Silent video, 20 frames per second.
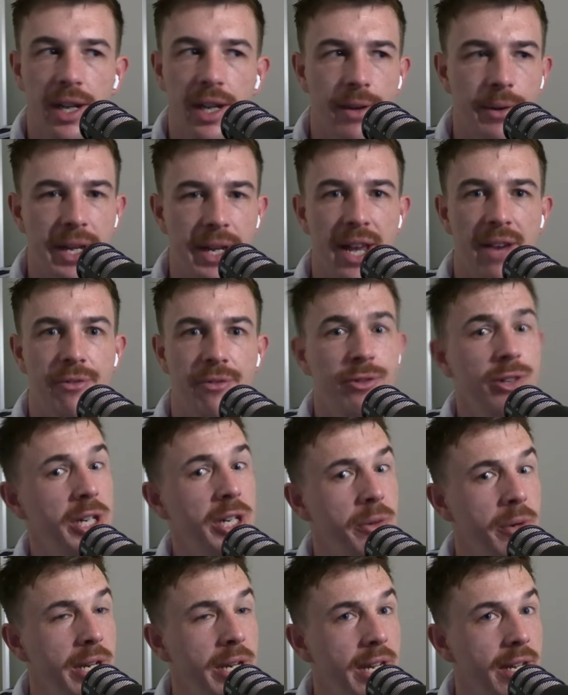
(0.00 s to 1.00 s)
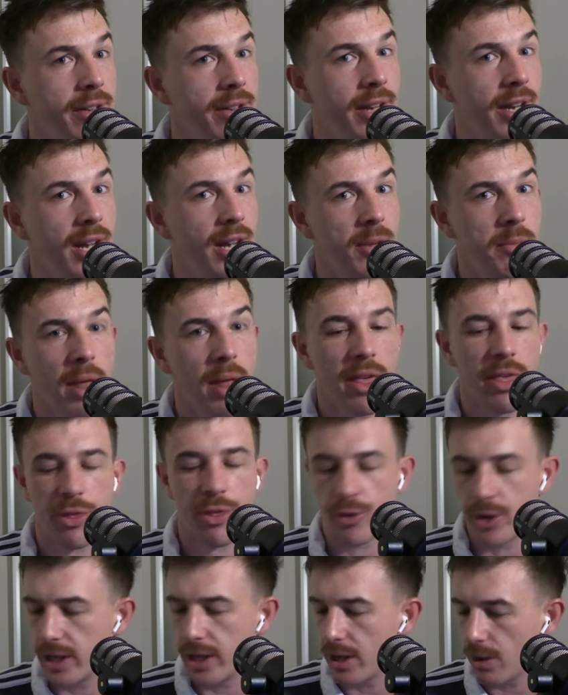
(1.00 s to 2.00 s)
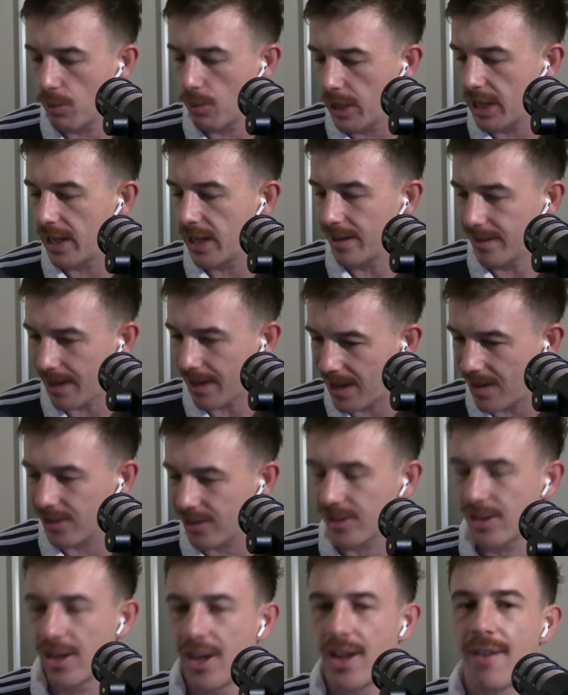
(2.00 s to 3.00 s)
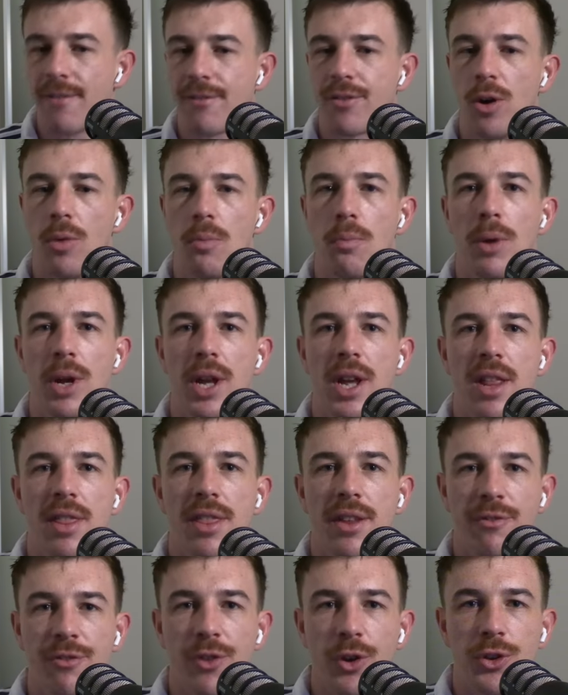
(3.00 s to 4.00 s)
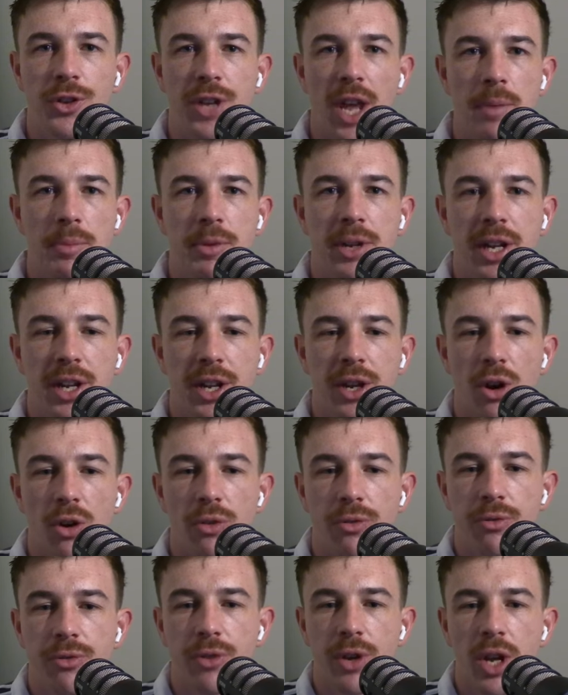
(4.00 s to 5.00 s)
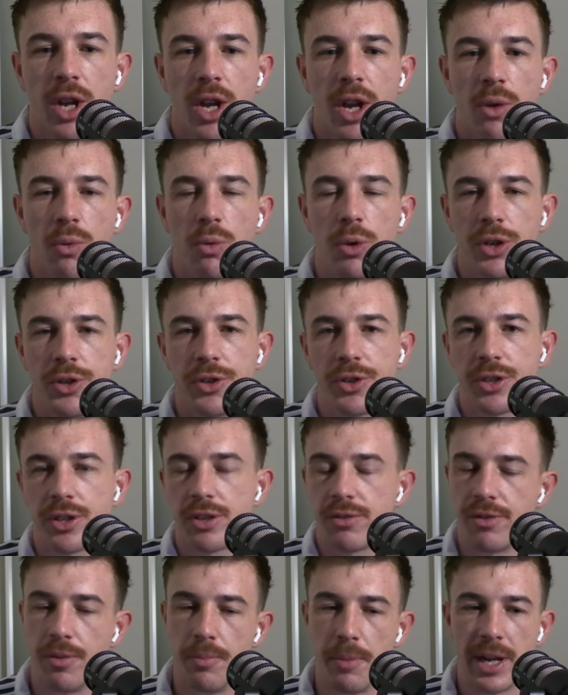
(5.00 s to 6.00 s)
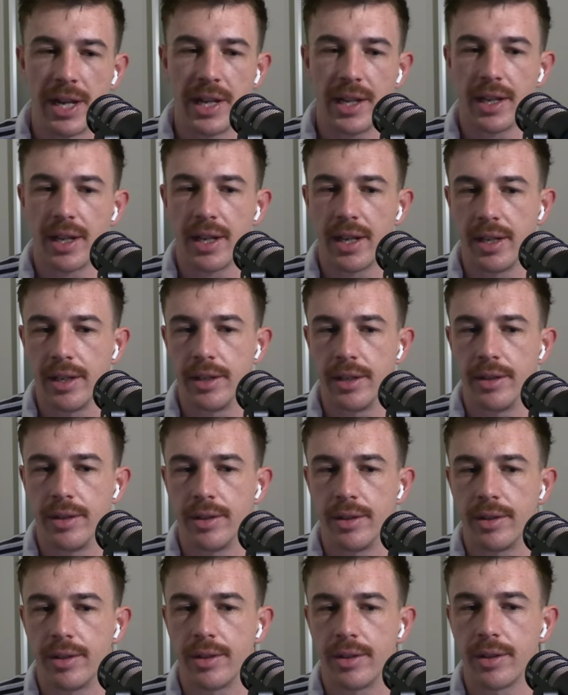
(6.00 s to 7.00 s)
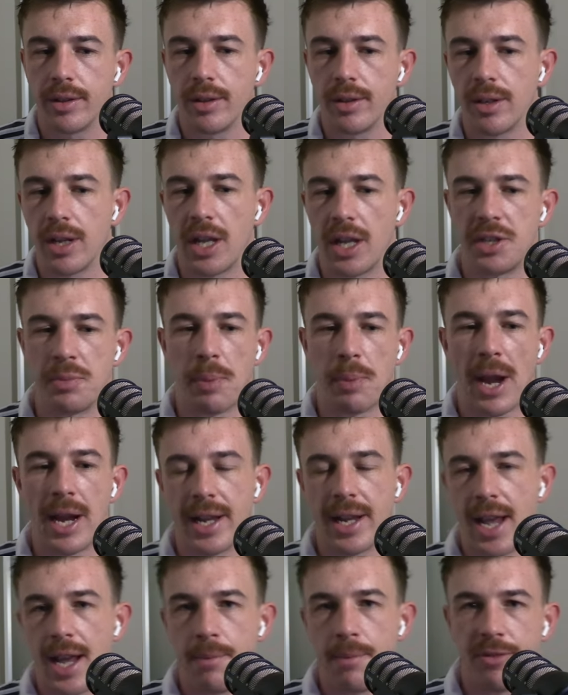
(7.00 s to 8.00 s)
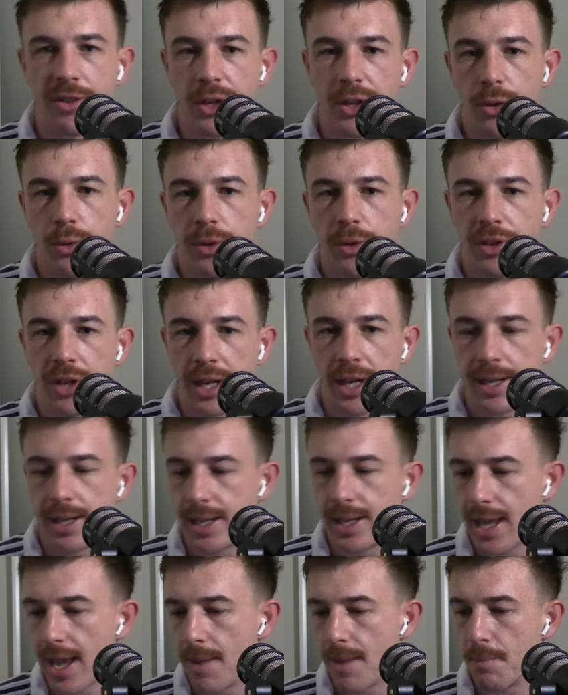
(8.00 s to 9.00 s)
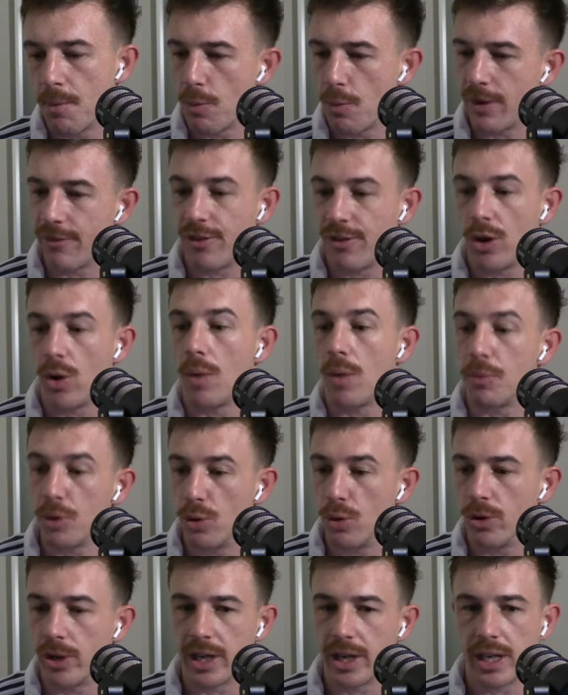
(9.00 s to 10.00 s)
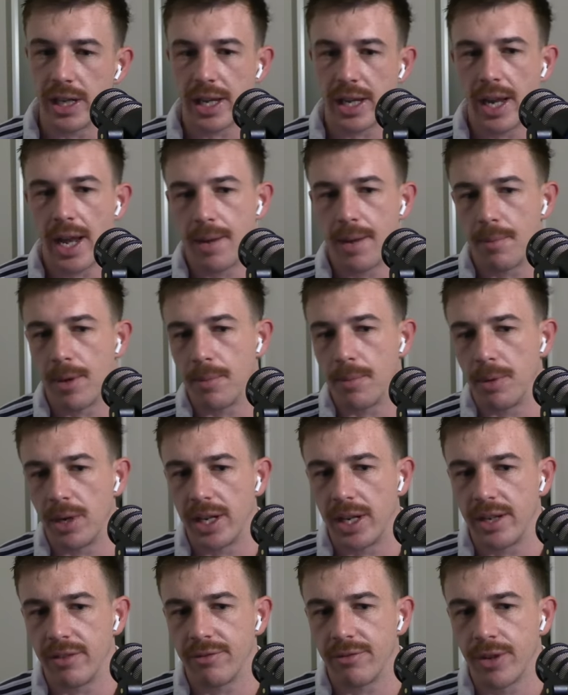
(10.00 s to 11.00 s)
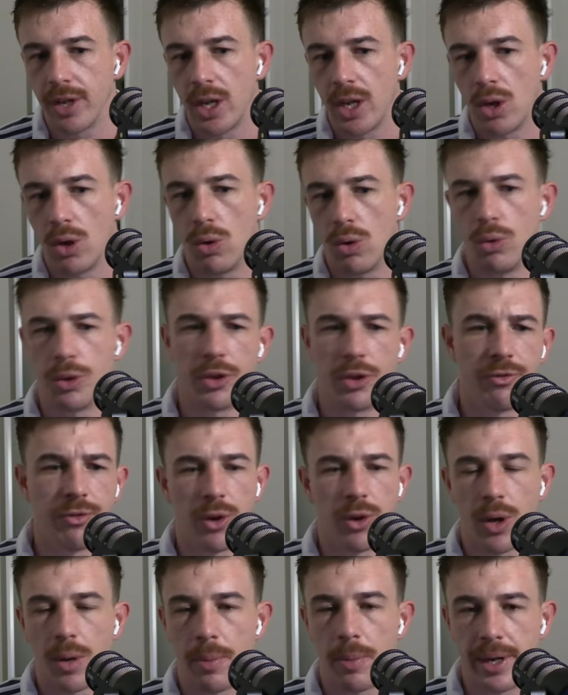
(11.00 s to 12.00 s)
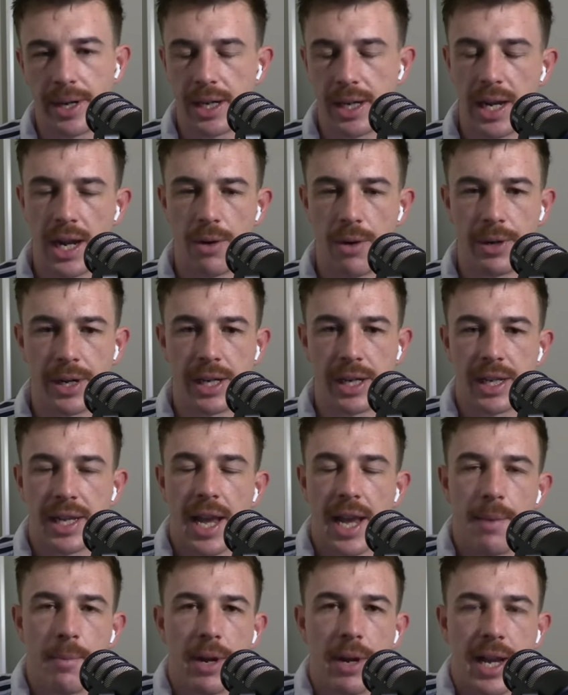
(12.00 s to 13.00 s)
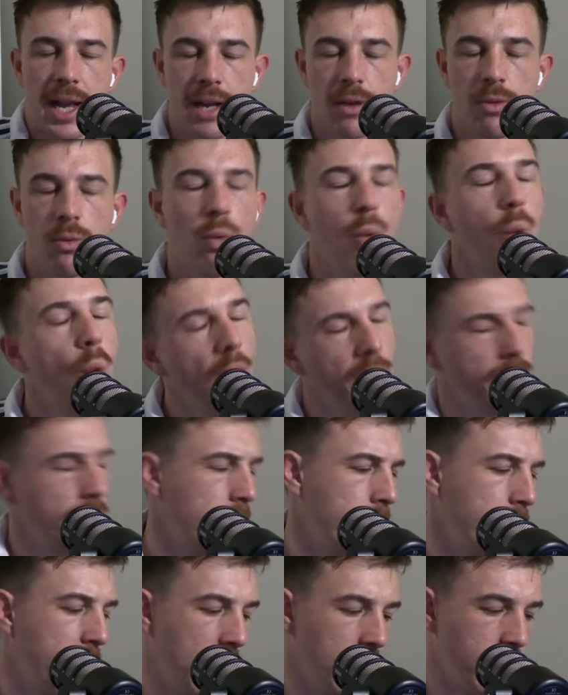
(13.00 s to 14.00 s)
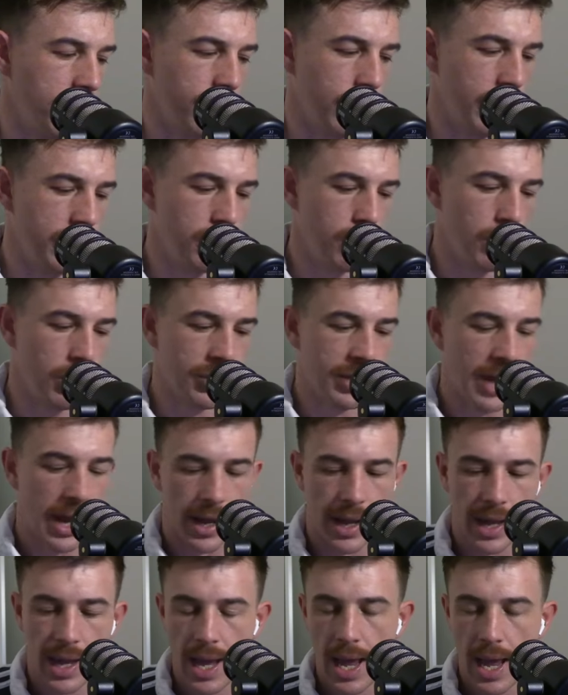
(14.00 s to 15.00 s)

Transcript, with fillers: We are three weekends out, I believe, three weekends out from the first games kicking off, which for me is a Japan game for you is an England game, but we follow up your England game, I believe, or you follow up our England game. I can't quite remember how the schedule works out.